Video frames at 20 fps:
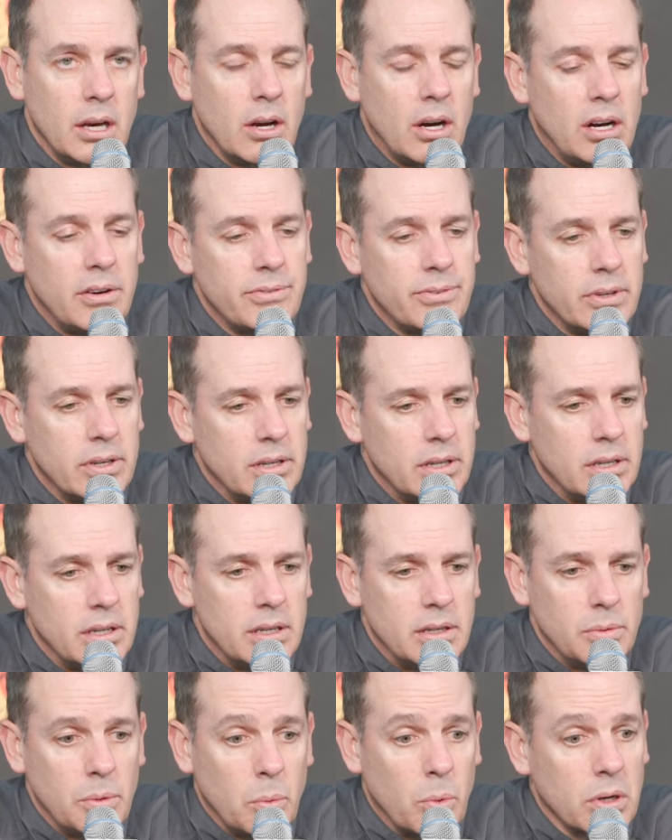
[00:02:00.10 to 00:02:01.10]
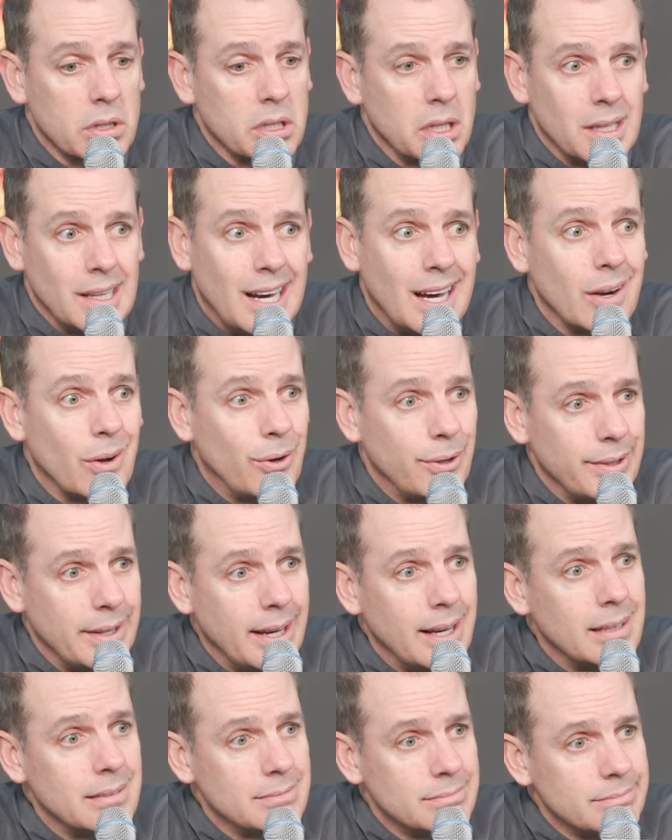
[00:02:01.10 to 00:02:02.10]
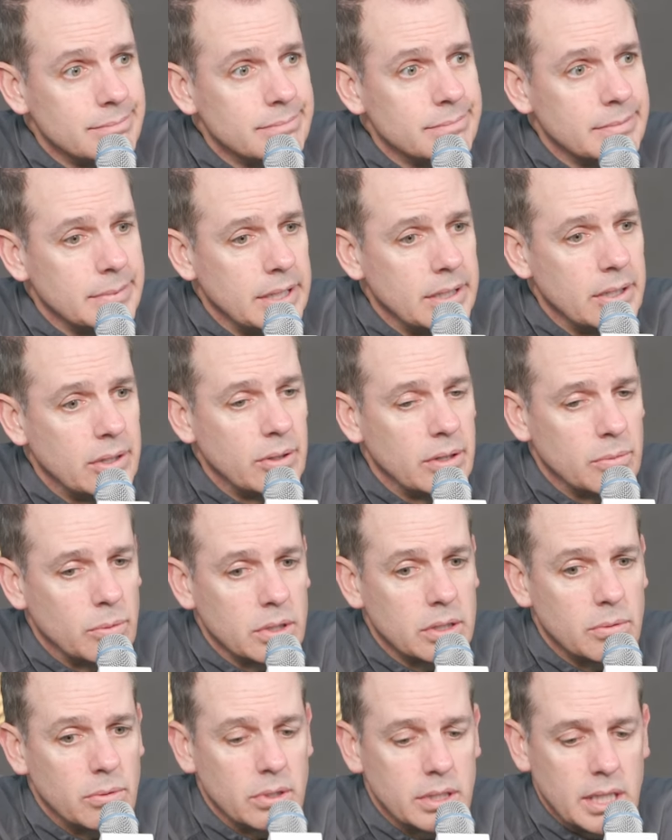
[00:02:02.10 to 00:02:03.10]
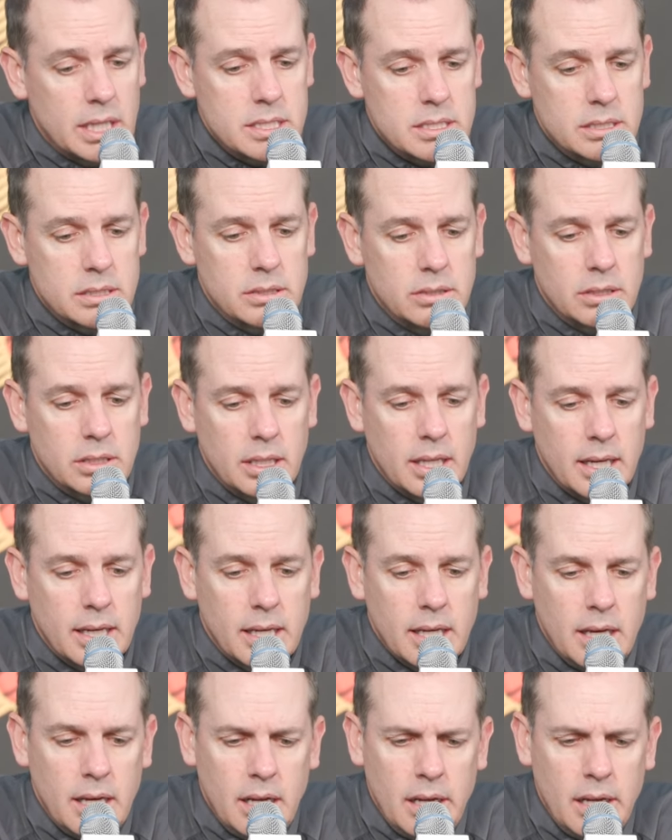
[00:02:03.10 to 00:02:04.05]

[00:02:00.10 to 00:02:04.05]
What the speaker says: off. We worked a lot on that, you know, and what the rotations look like.